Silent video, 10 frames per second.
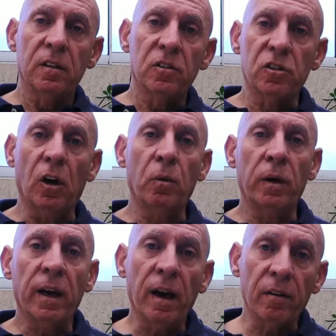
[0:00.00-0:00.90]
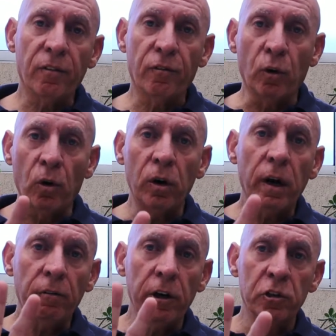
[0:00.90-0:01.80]
So we have 4
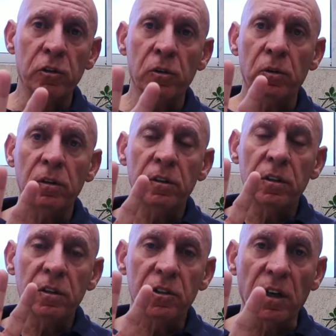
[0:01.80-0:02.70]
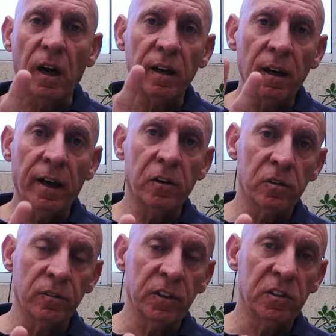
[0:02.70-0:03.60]
original signed
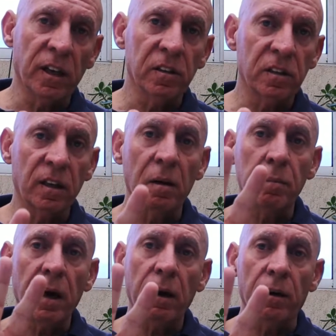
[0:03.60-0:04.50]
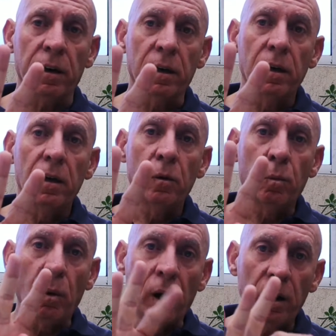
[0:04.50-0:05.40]
letters of intent to get married.
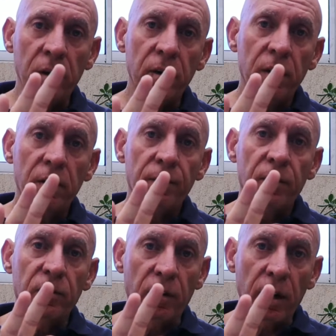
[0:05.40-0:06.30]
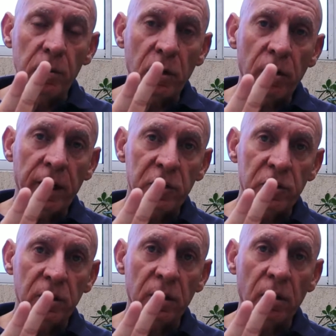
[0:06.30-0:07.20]
1 for
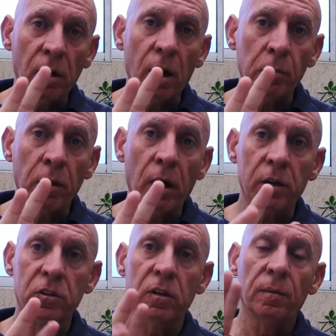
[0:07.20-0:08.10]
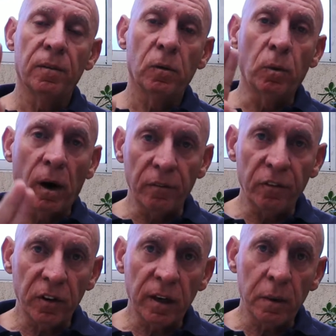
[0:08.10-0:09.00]
immigration at the lockbox, 1
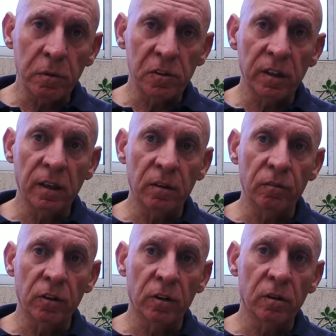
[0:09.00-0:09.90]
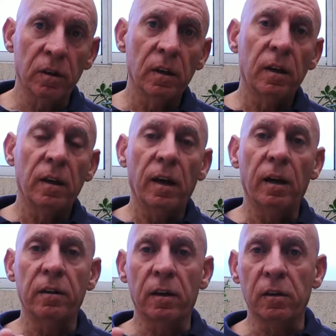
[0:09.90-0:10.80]
for the embassy interview,
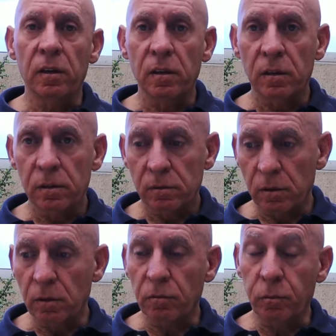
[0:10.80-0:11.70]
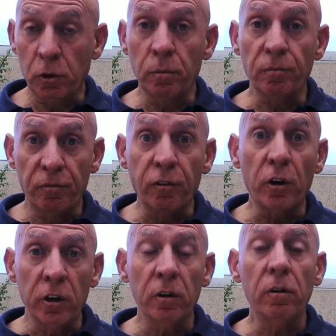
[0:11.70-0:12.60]
and then for
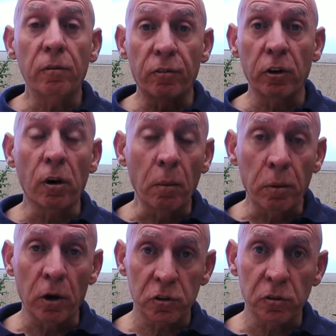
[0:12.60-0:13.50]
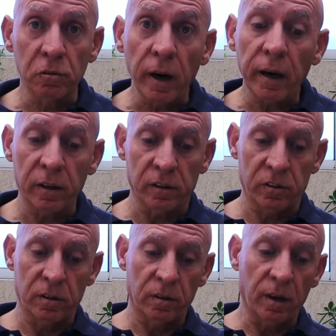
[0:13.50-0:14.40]
you, for your own personal
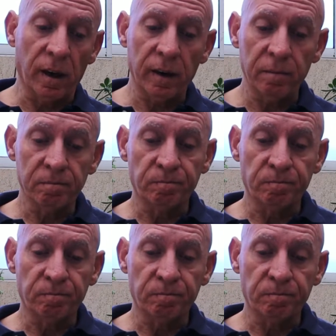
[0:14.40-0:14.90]
records, okay?